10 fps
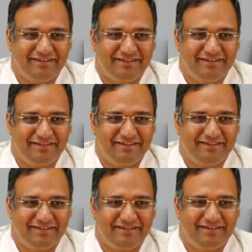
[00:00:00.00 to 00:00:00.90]

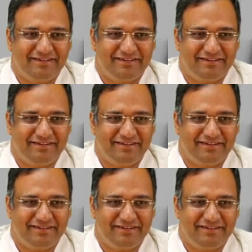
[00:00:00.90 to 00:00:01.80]

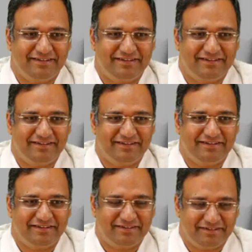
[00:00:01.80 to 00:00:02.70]

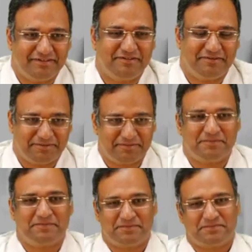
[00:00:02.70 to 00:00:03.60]

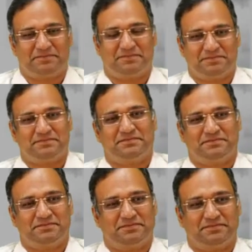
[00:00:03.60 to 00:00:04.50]

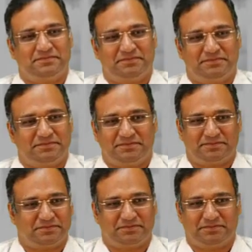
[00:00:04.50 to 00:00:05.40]

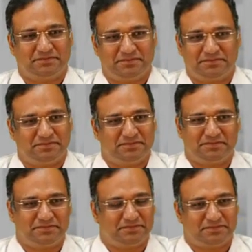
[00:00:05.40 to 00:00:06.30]

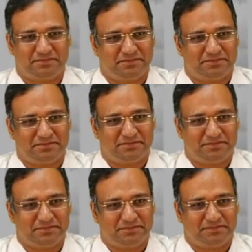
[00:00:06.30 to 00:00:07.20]

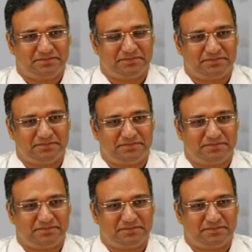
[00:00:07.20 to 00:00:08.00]
(silent)